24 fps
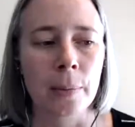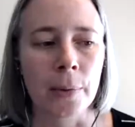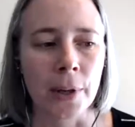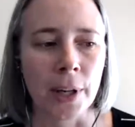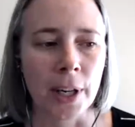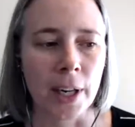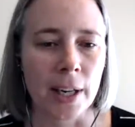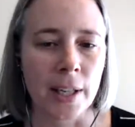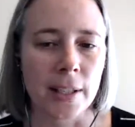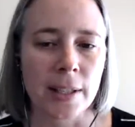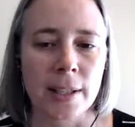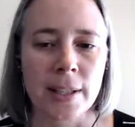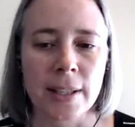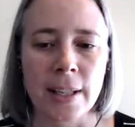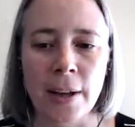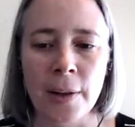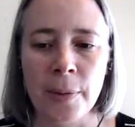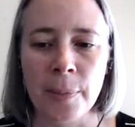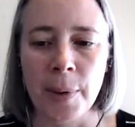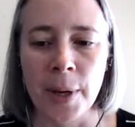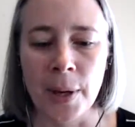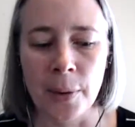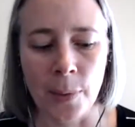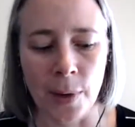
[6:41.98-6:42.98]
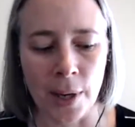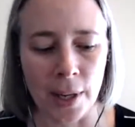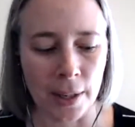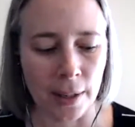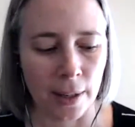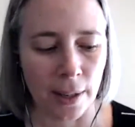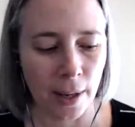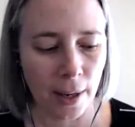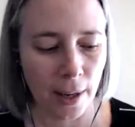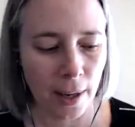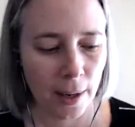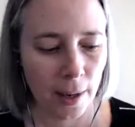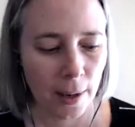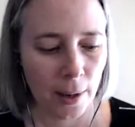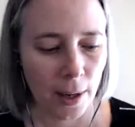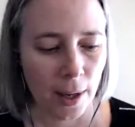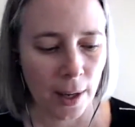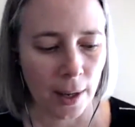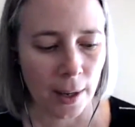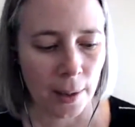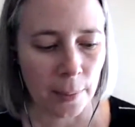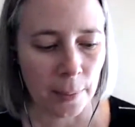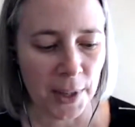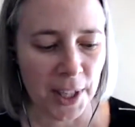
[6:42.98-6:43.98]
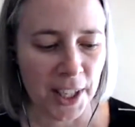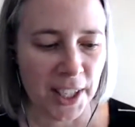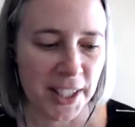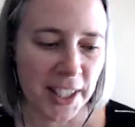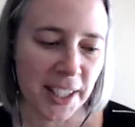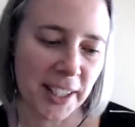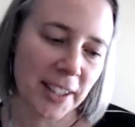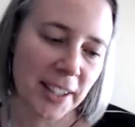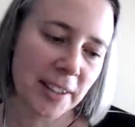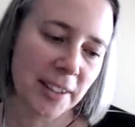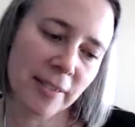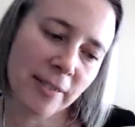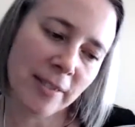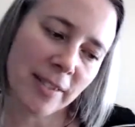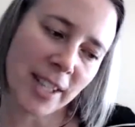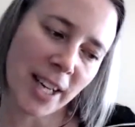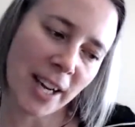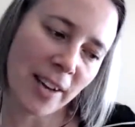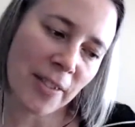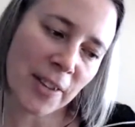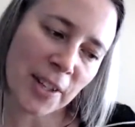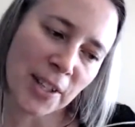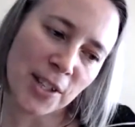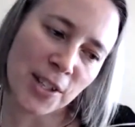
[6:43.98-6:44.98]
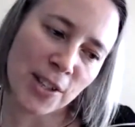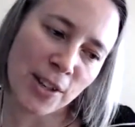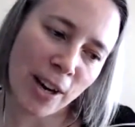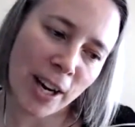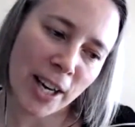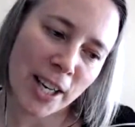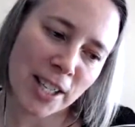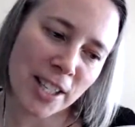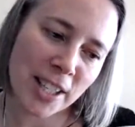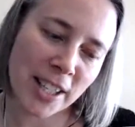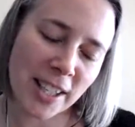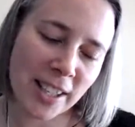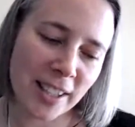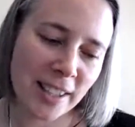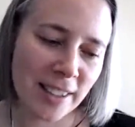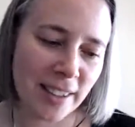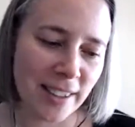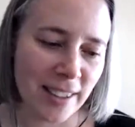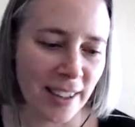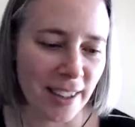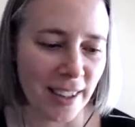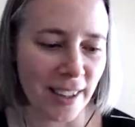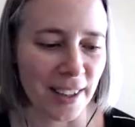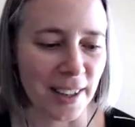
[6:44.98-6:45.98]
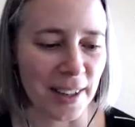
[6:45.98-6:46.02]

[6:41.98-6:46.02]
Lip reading: organize the South Bay one because I live down this direction.